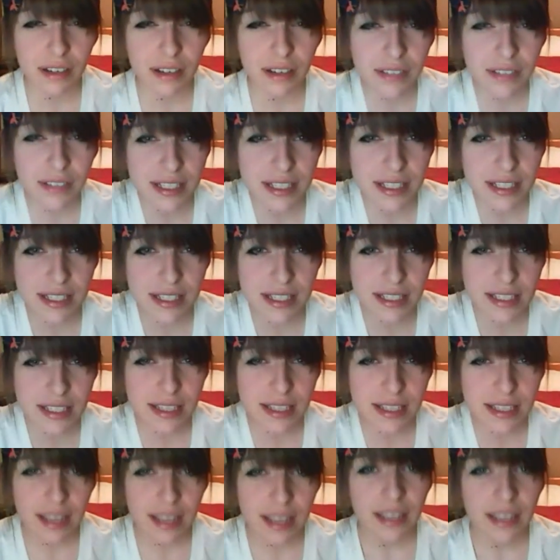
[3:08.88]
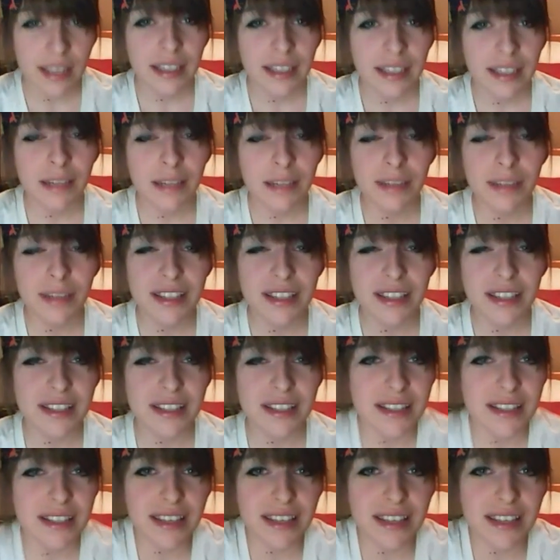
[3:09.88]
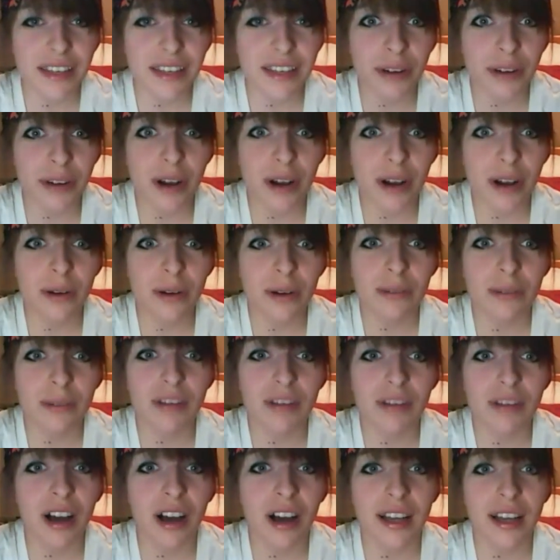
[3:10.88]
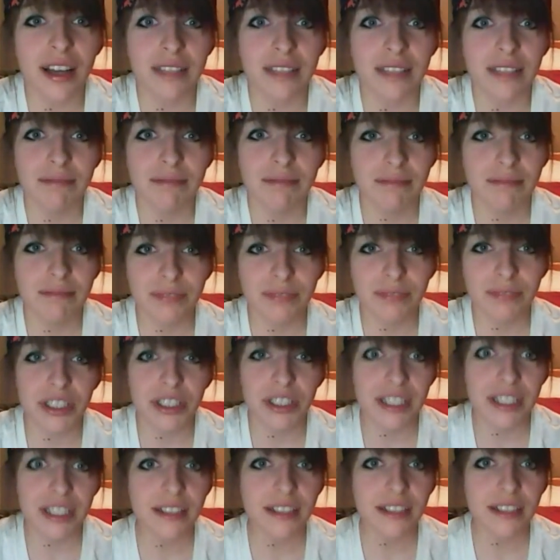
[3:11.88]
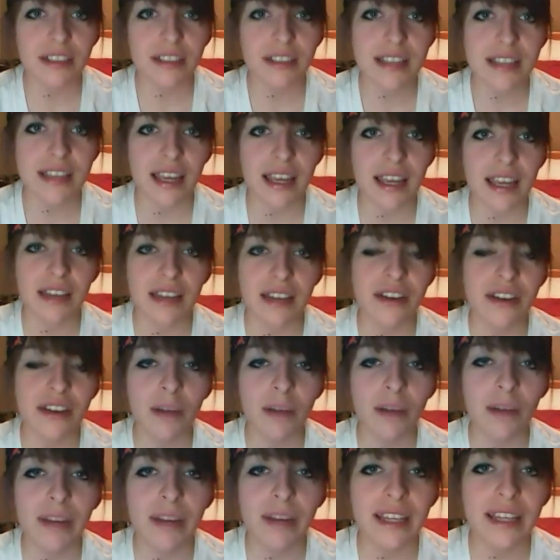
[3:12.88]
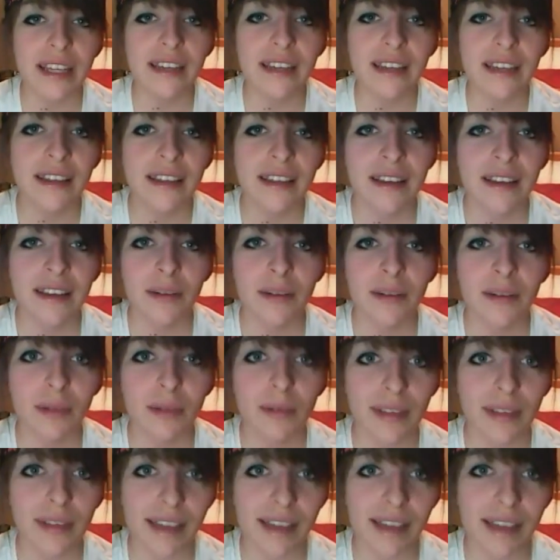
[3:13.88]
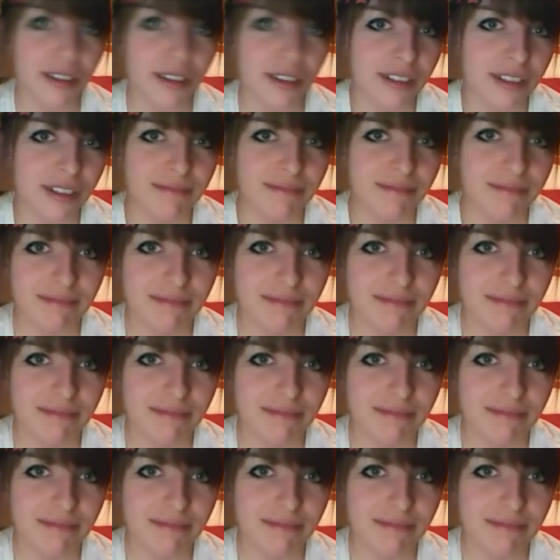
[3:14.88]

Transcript: of the disease can mean that cysts can grow on for years and nobody will ever